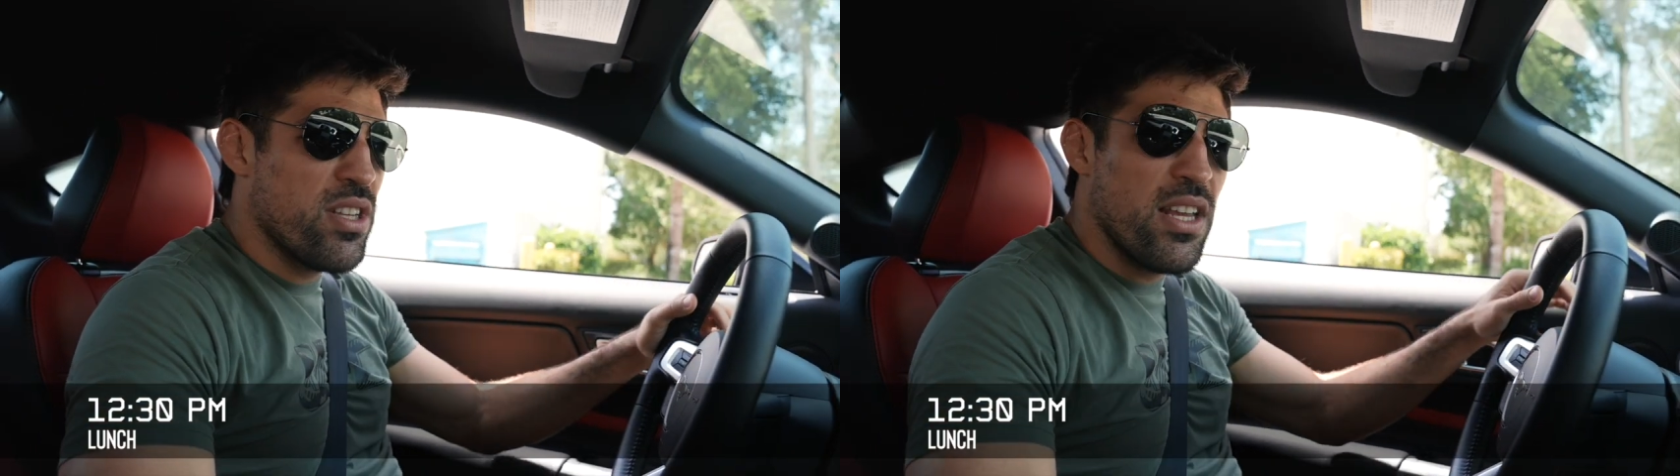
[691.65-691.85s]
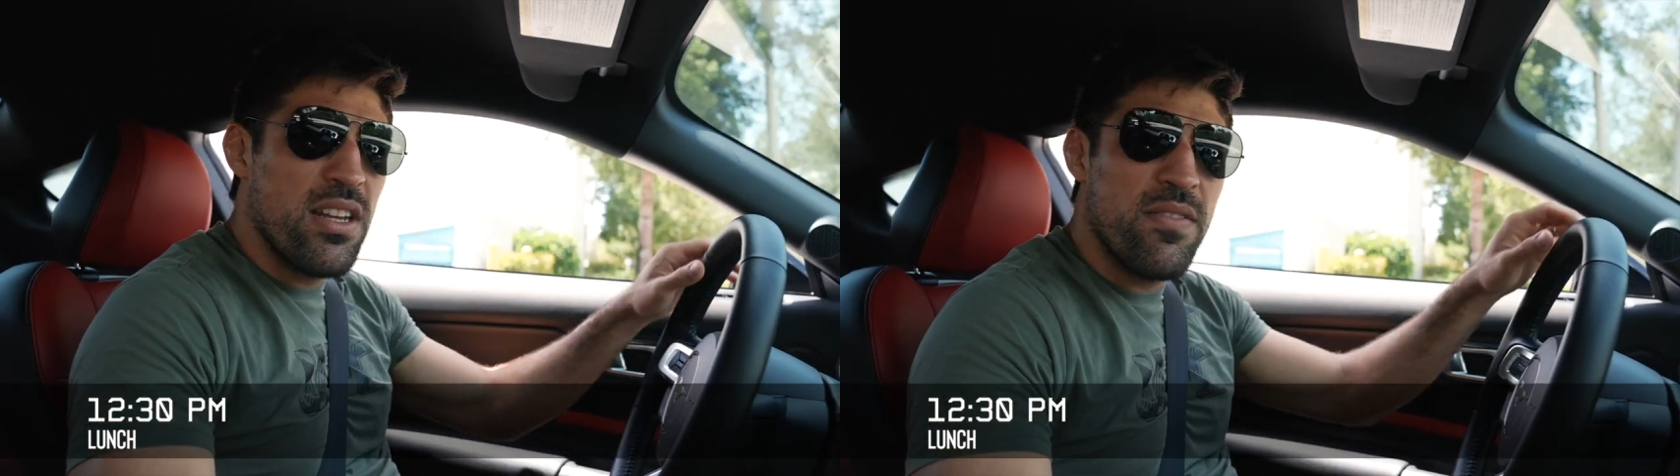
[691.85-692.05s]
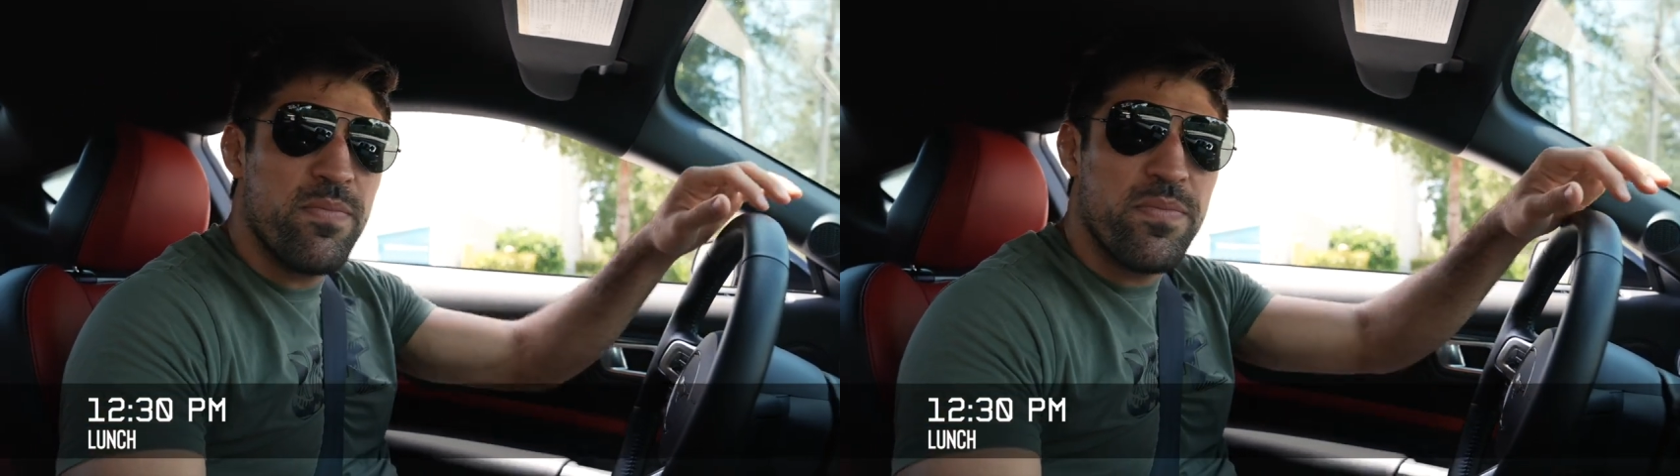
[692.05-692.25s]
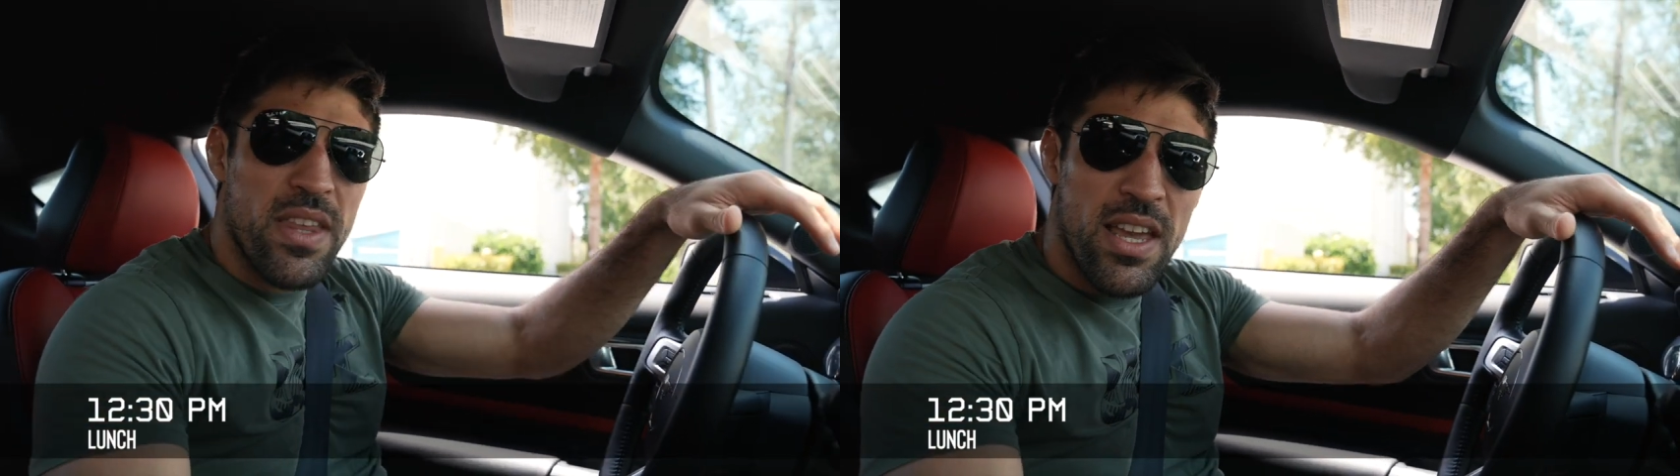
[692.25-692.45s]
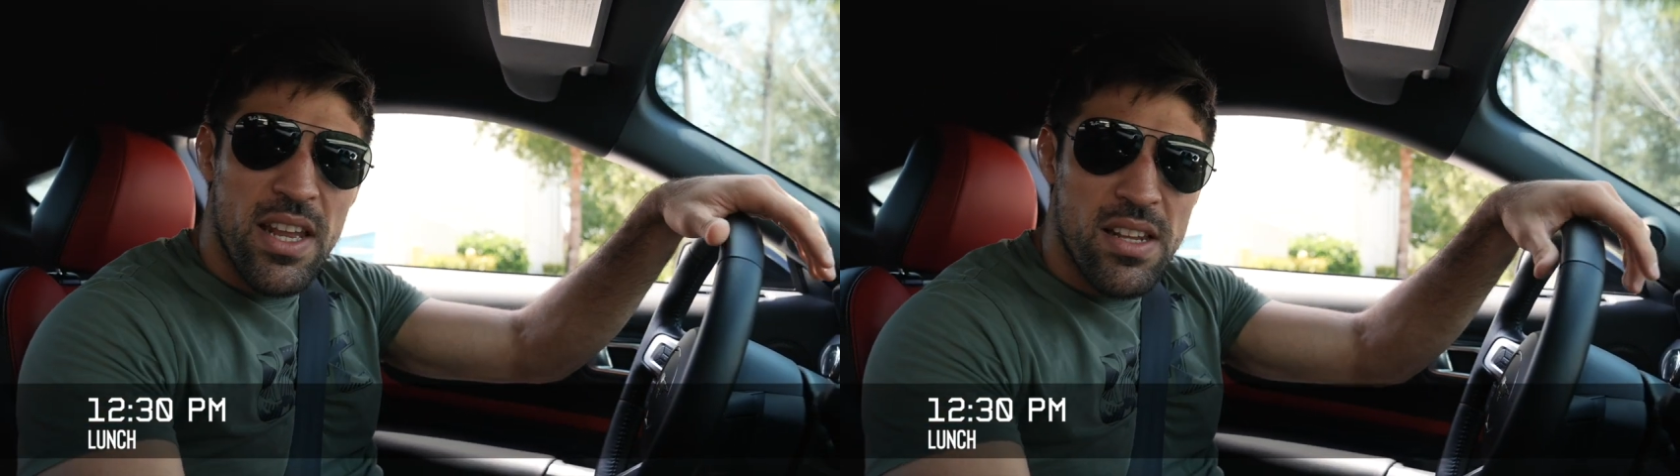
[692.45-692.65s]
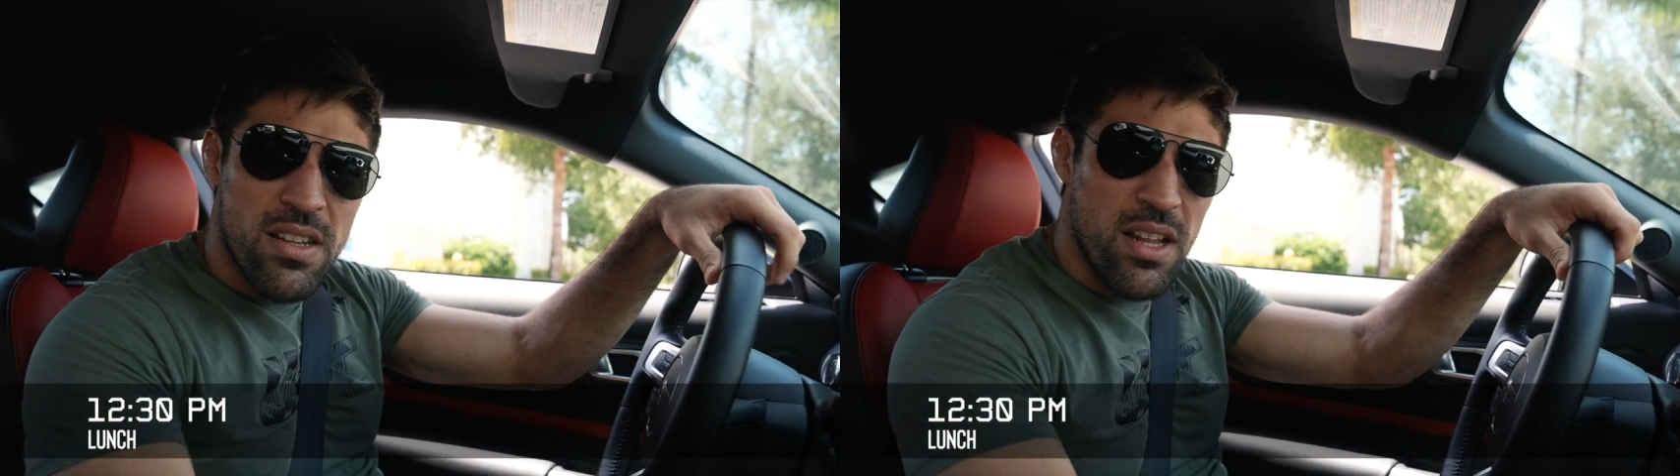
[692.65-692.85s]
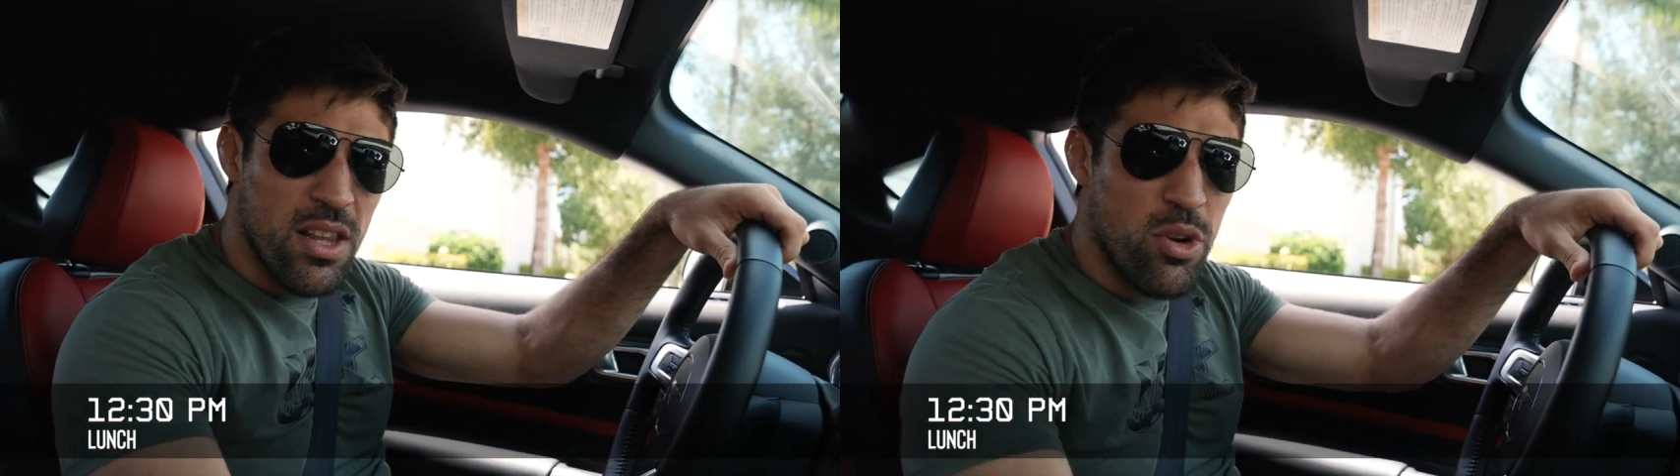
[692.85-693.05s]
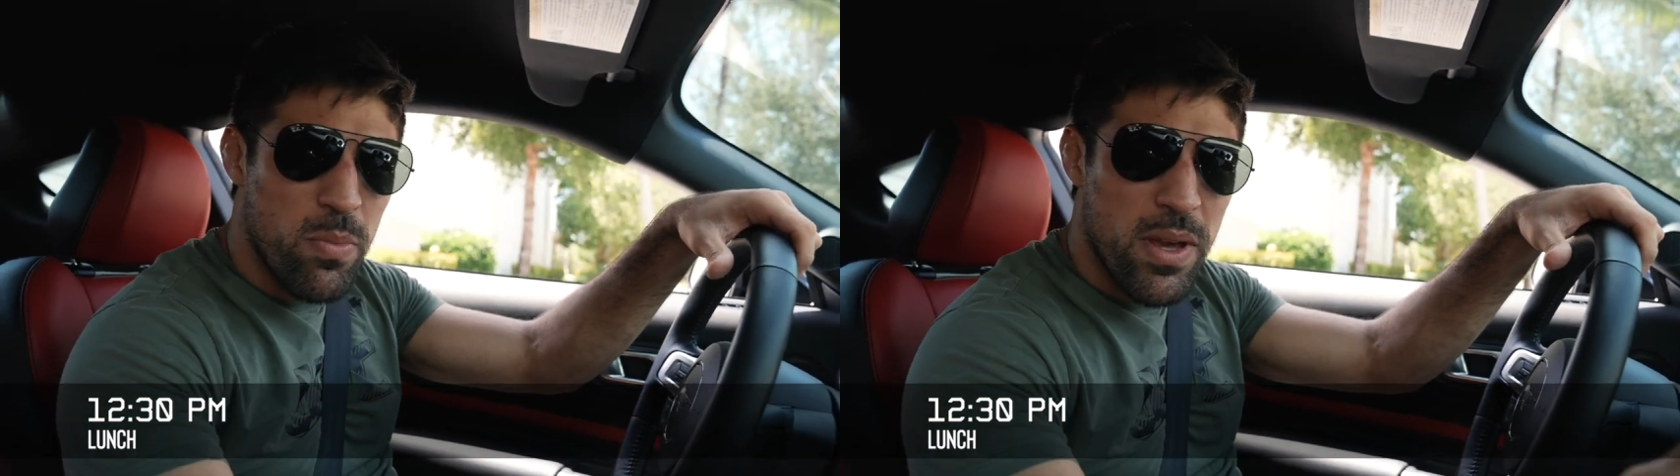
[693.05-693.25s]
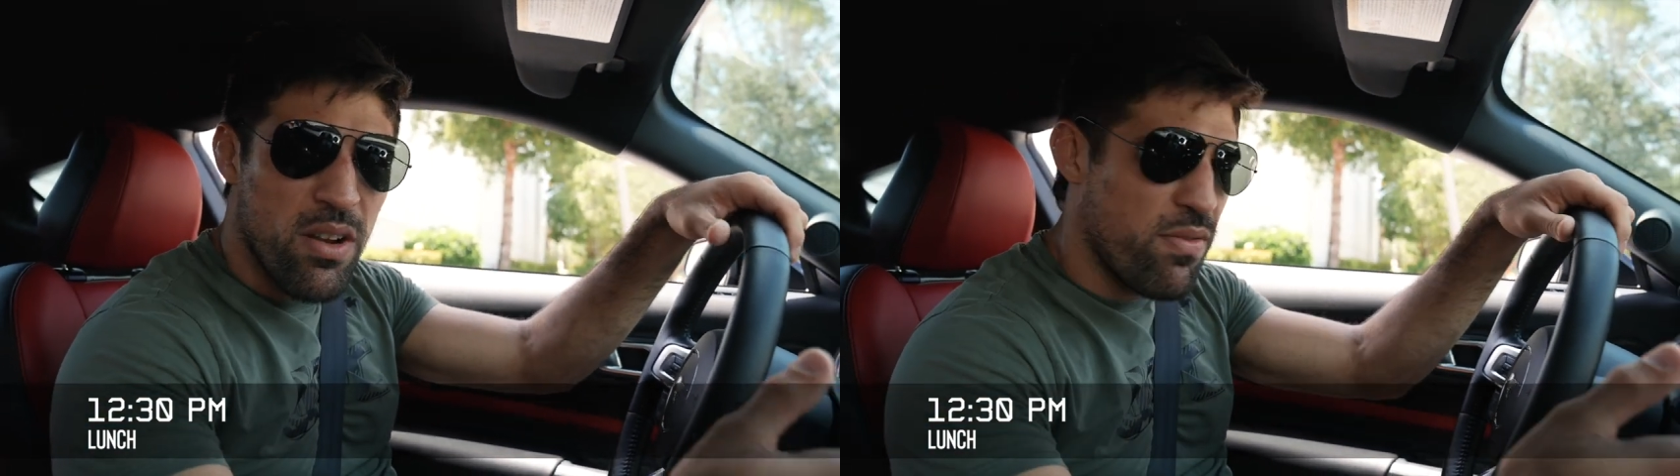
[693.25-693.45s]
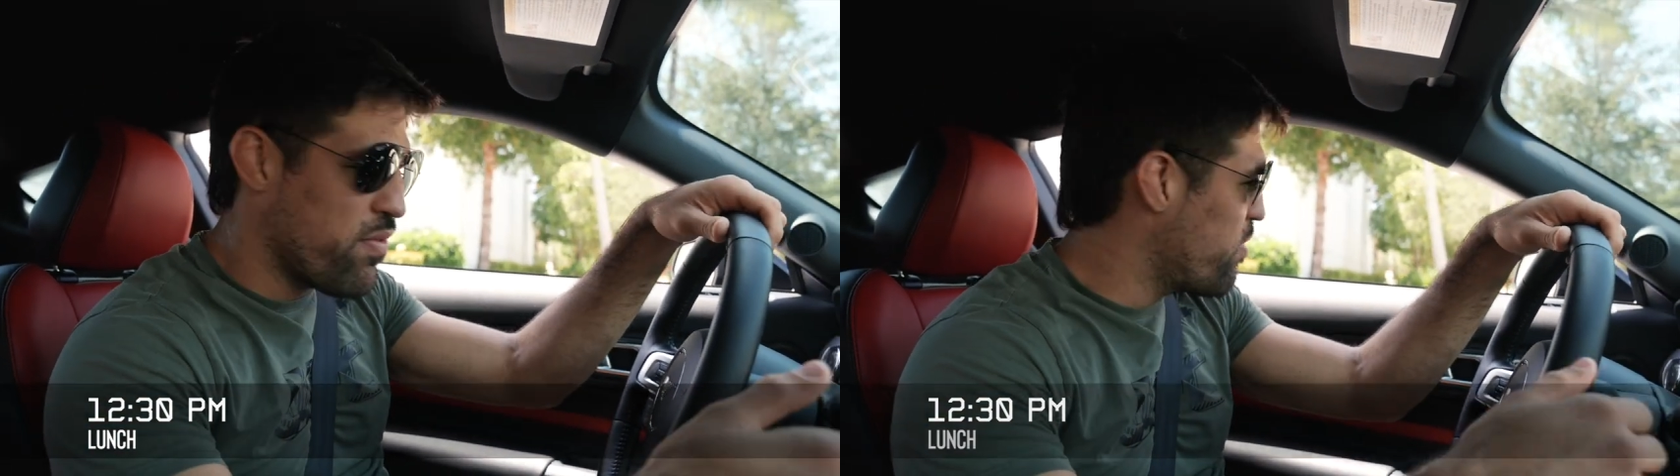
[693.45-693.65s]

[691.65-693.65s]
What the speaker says: in, and a little bit of